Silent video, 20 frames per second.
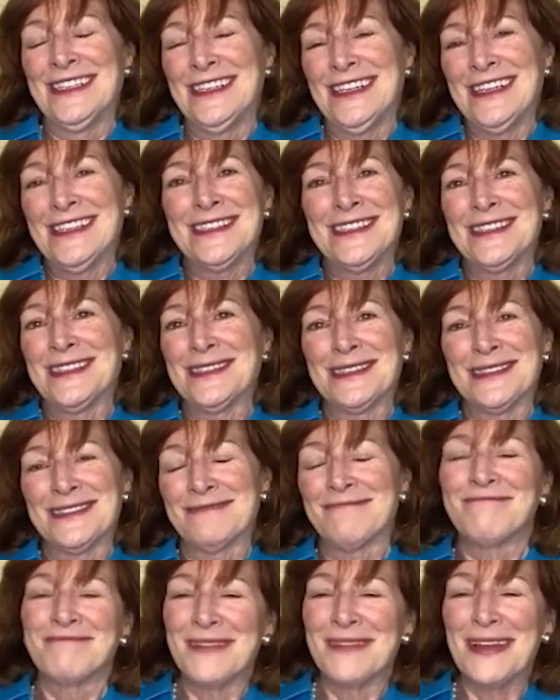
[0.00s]
It's just
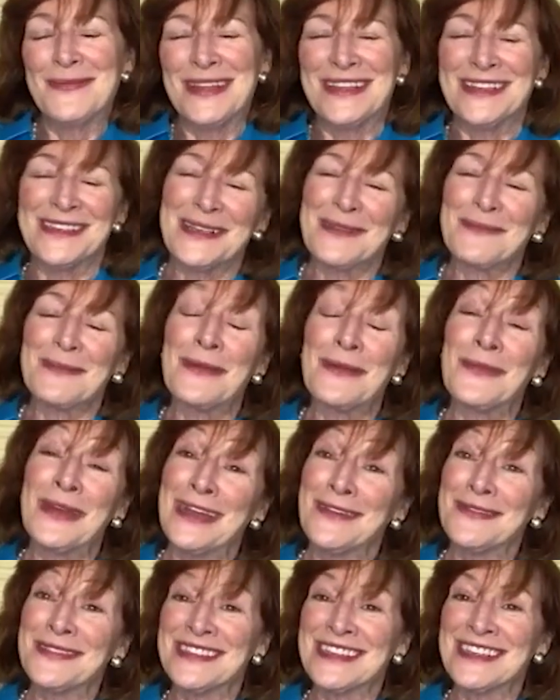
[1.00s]
amazing. And we
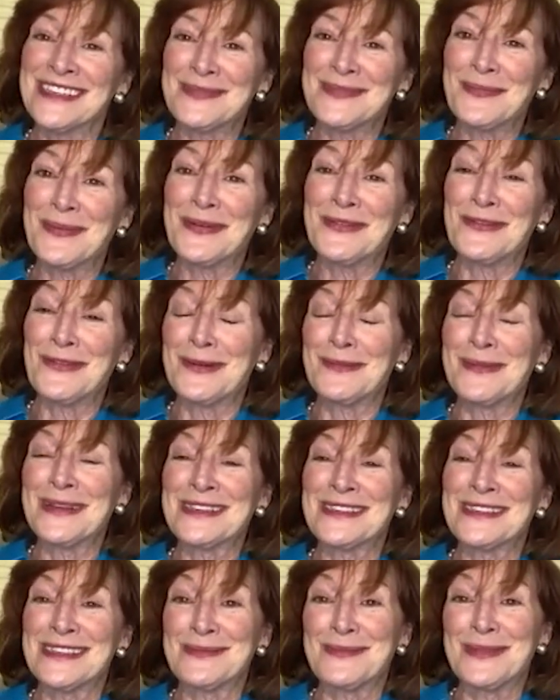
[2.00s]
have 6
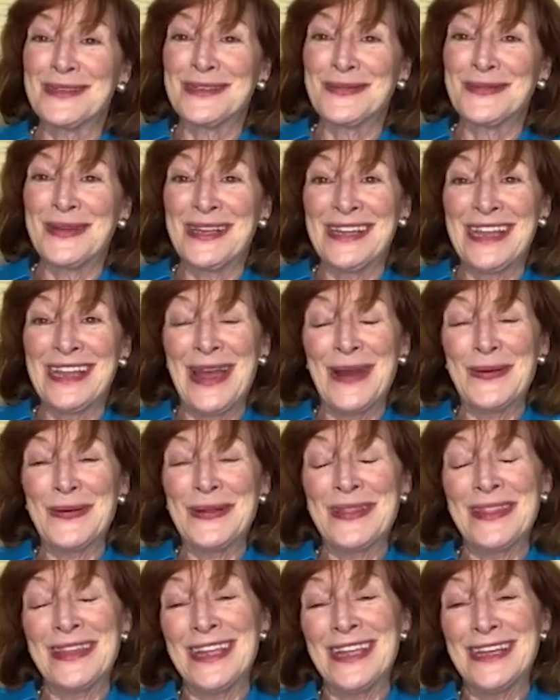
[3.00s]
performances between now
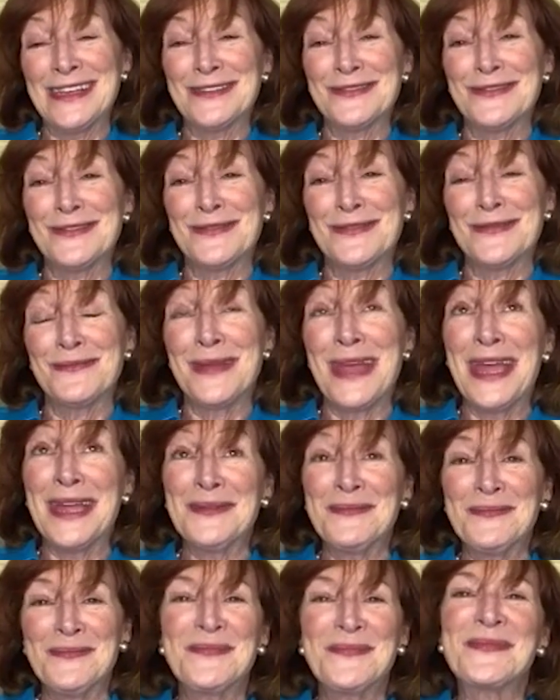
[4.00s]
and the end of
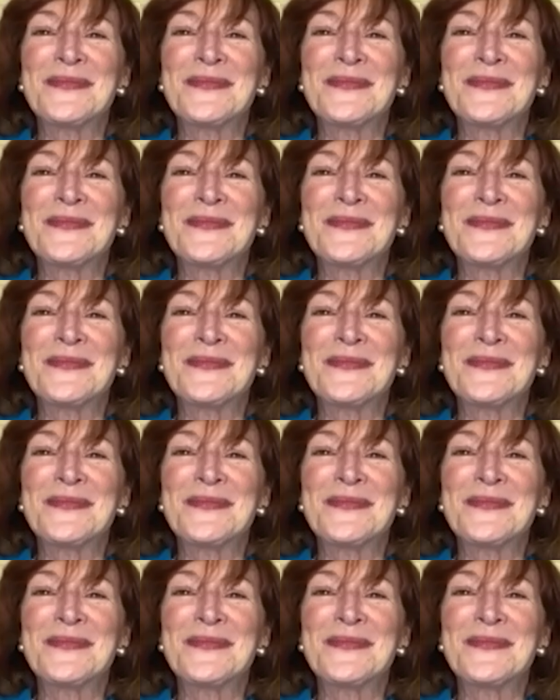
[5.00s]
May.